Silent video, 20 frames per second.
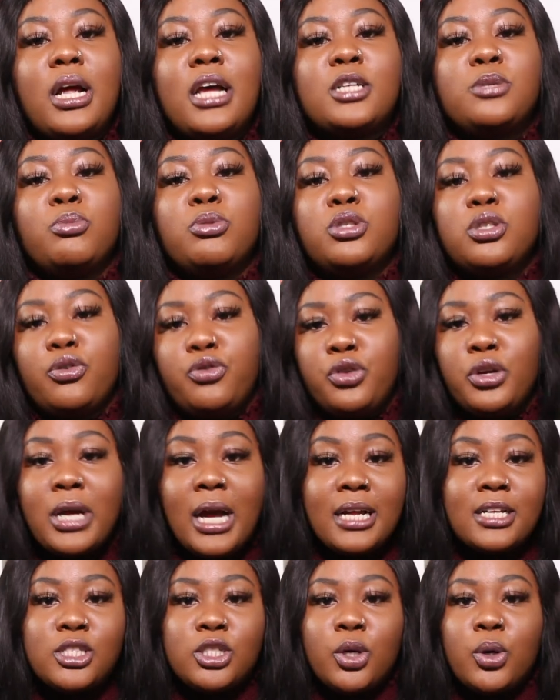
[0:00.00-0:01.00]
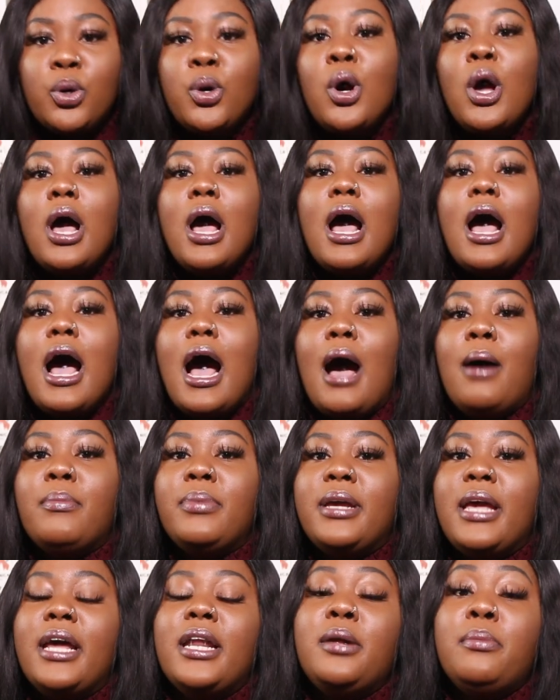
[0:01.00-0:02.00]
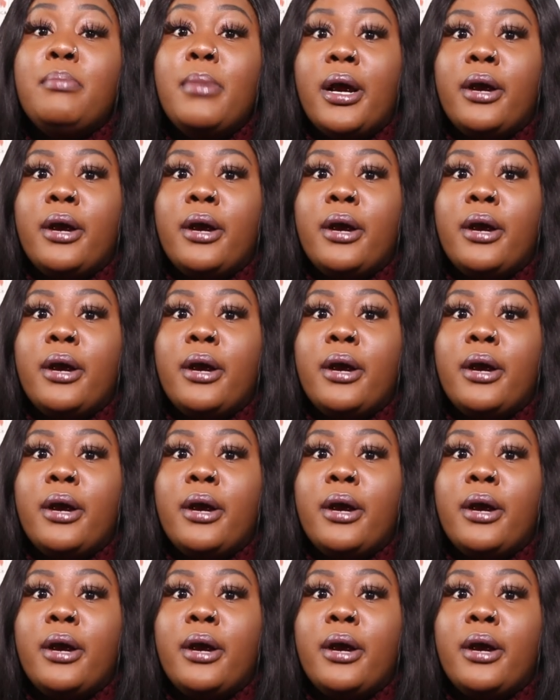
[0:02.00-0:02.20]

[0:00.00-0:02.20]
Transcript: As most of you guys know, I'm getting